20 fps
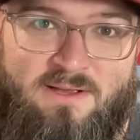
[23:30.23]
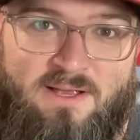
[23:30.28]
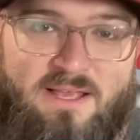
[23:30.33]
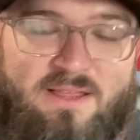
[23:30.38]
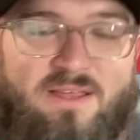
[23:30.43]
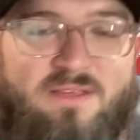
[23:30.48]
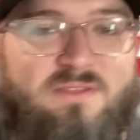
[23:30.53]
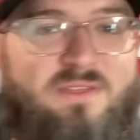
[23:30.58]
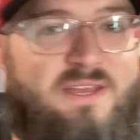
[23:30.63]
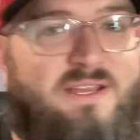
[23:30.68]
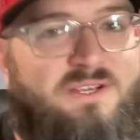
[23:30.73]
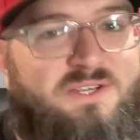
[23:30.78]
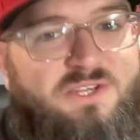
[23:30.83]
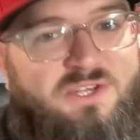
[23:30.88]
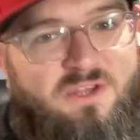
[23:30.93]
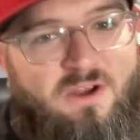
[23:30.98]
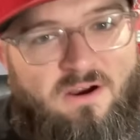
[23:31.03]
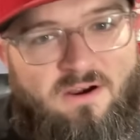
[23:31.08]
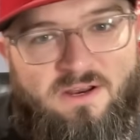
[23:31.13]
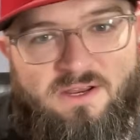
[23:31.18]
And then things
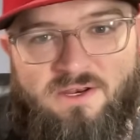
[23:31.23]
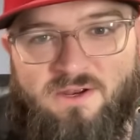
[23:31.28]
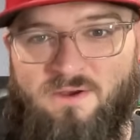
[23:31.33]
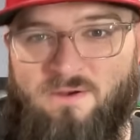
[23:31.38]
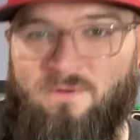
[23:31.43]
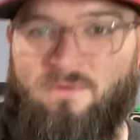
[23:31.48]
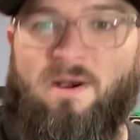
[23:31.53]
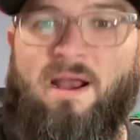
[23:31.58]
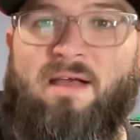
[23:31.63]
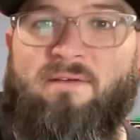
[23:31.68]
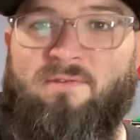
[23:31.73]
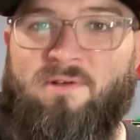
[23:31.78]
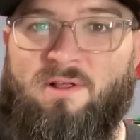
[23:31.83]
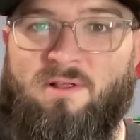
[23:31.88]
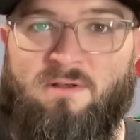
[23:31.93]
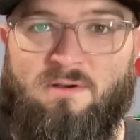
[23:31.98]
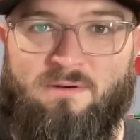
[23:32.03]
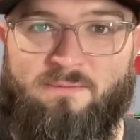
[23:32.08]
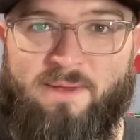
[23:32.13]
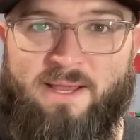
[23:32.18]
started to unravel
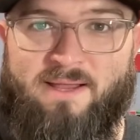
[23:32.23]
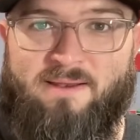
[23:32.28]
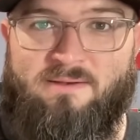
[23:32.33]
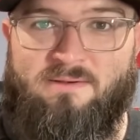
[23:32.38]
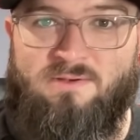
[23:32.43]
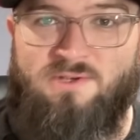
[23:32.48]
a little bit